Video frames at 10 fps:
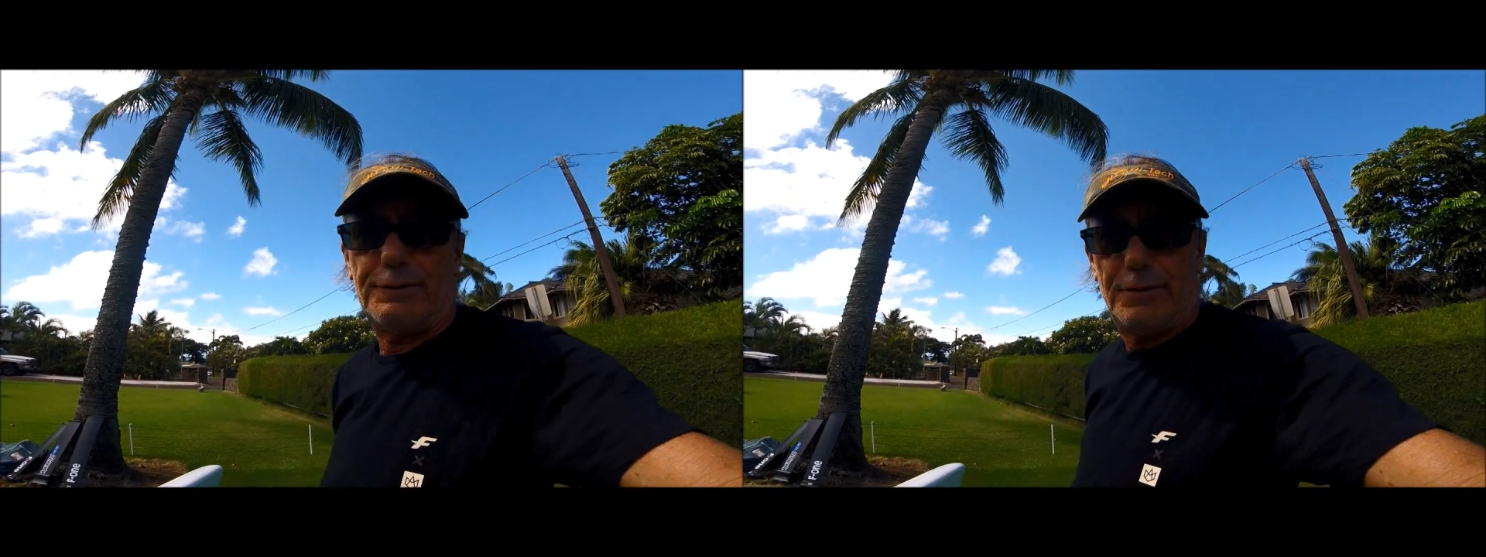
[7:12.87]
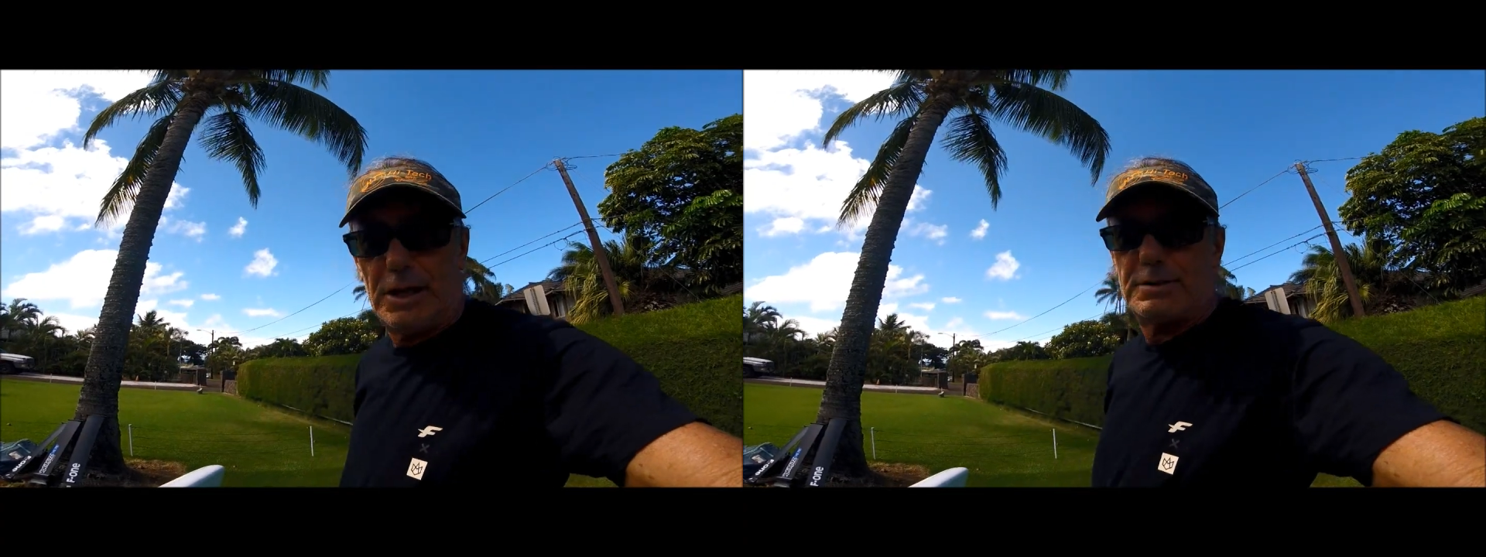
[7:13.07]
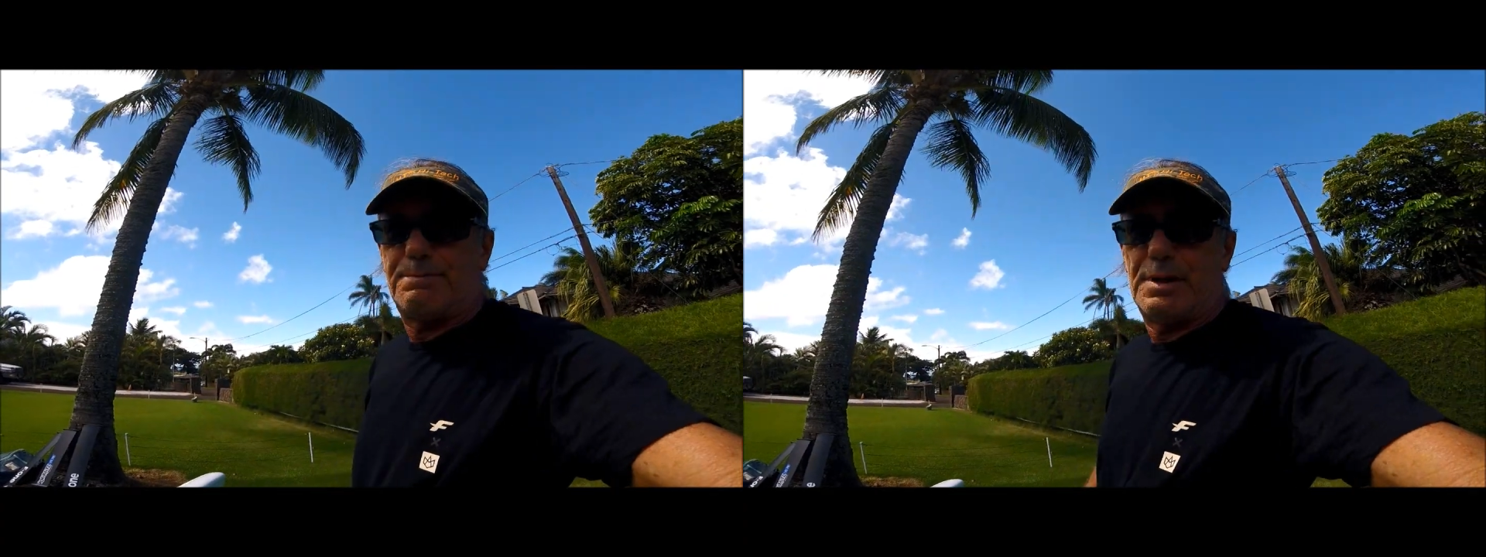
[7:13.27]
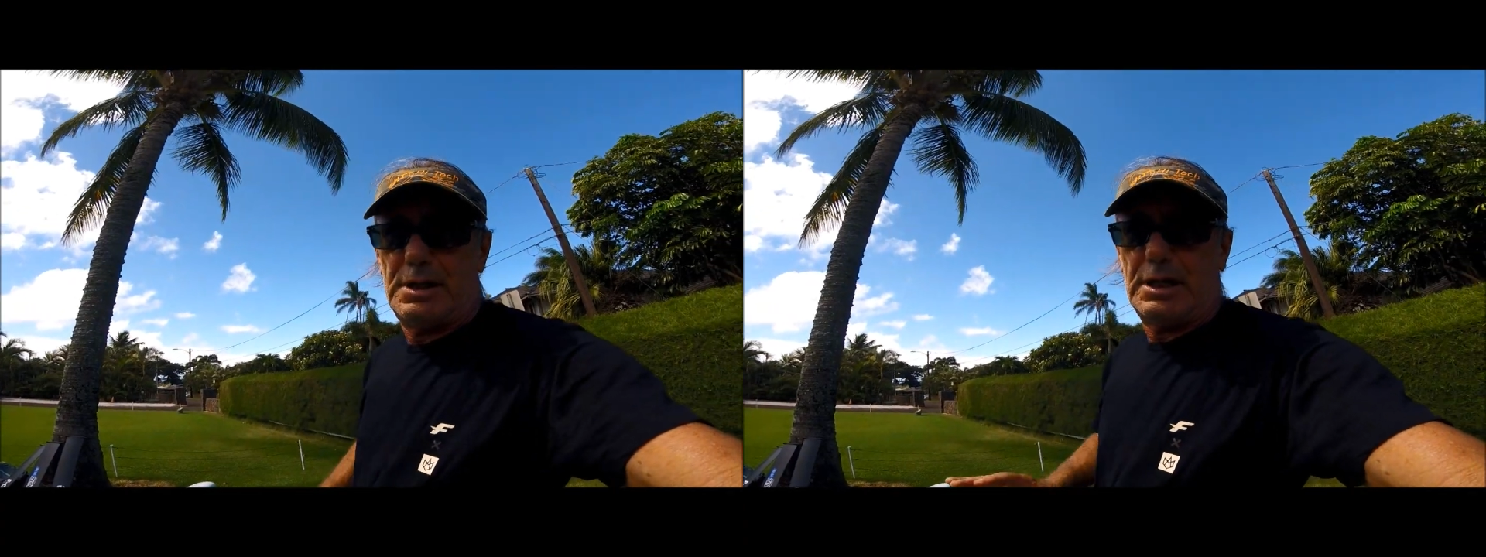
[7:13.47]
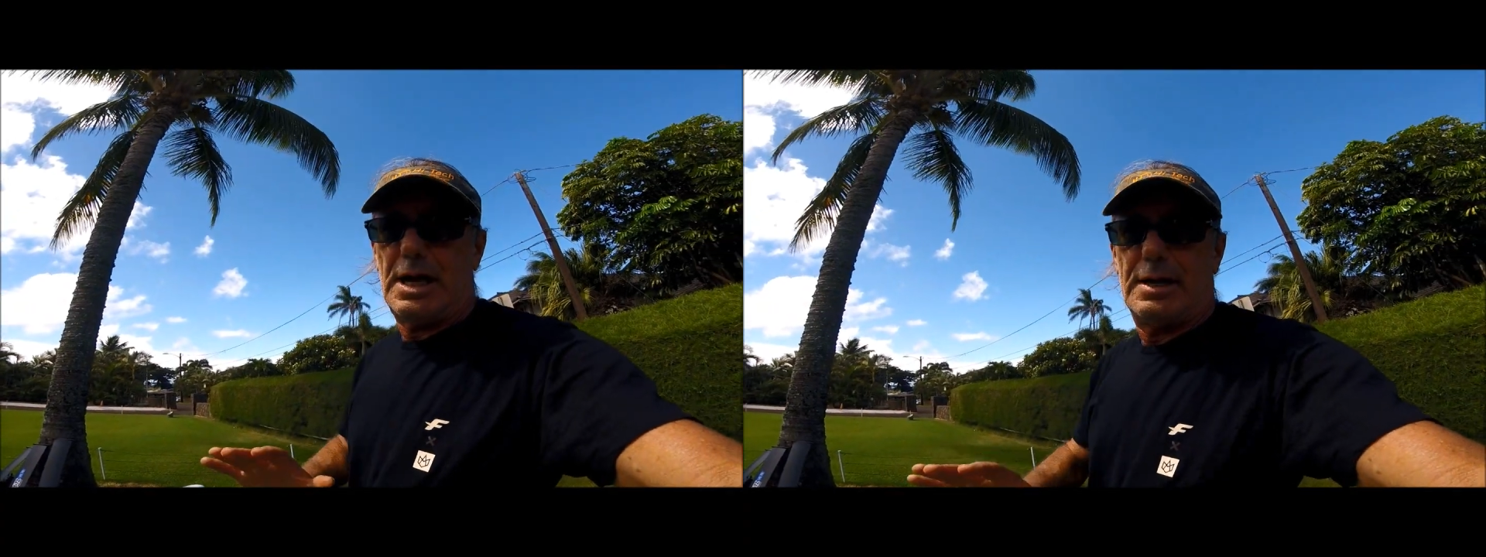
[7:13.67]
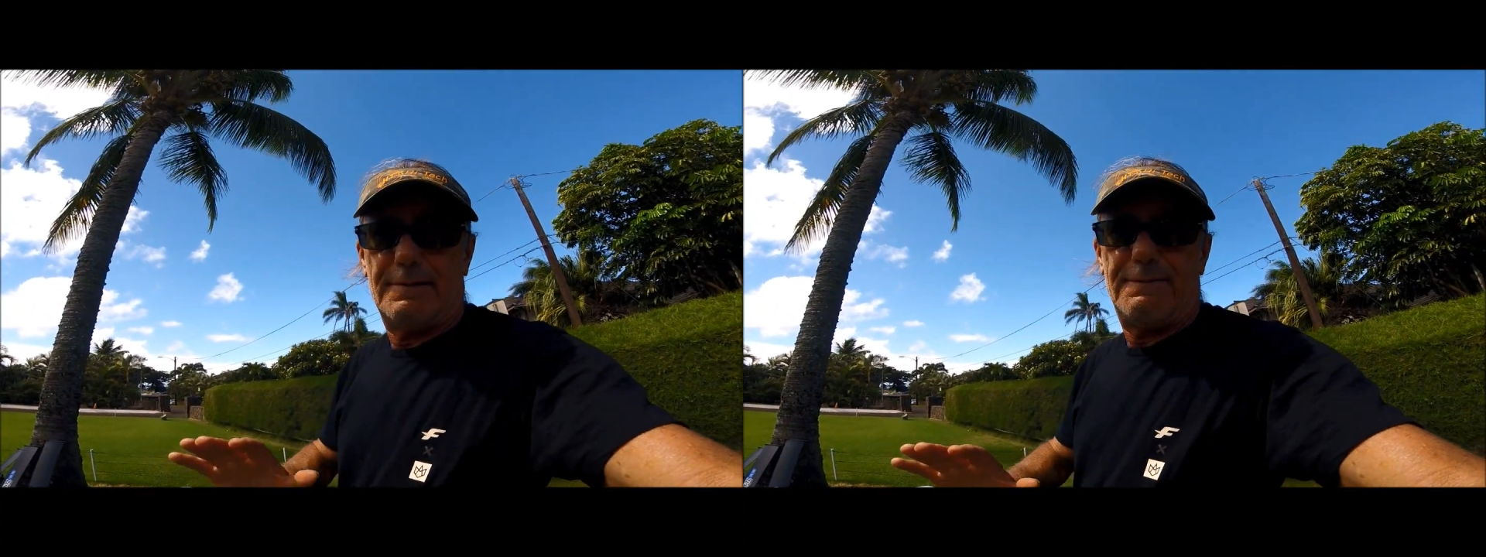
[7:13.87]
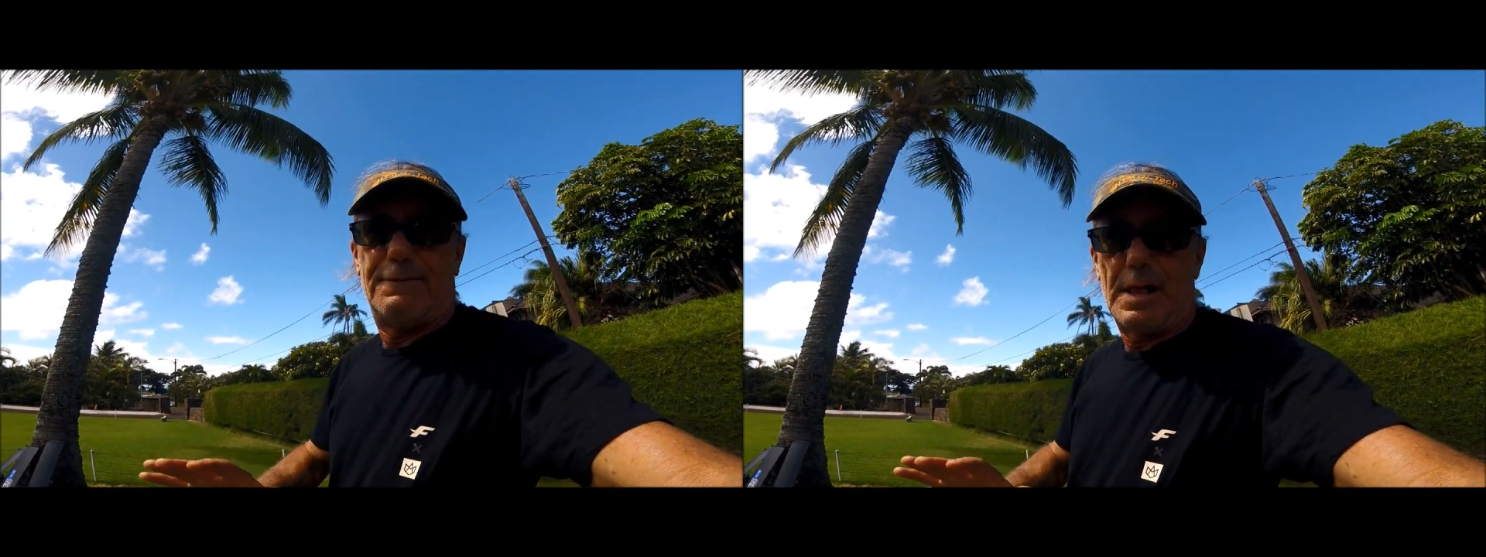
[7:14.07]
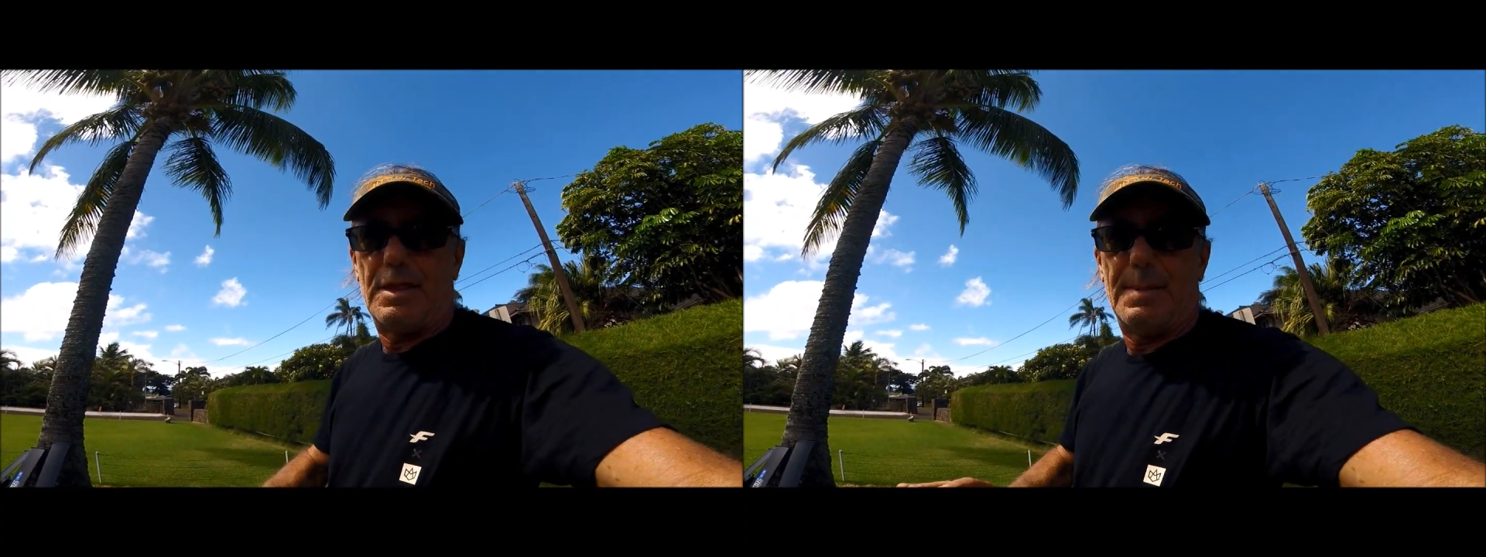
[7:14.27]
That's pretty kind of
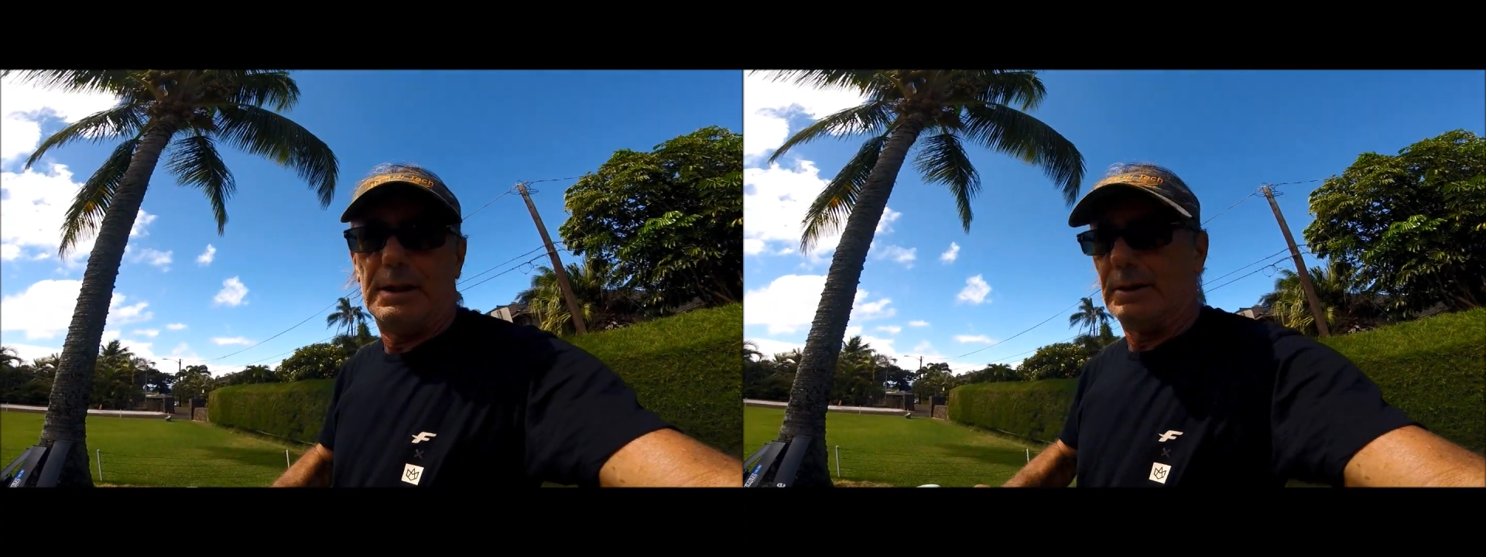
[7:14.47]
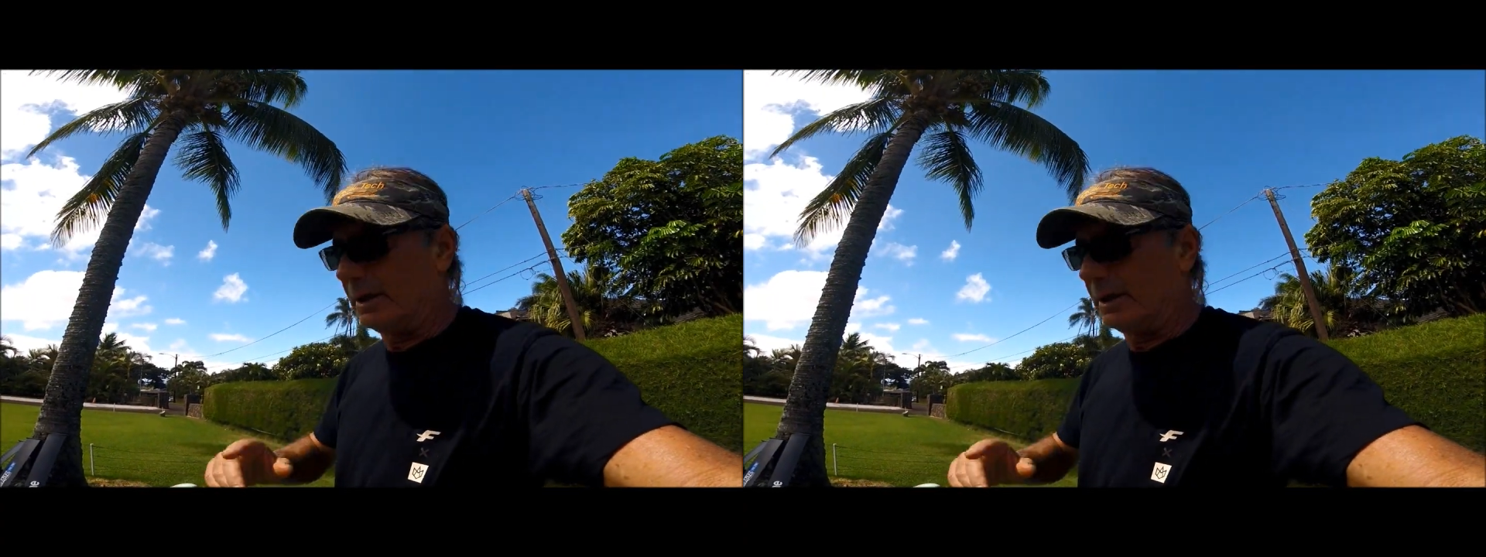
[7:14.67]
fundamental,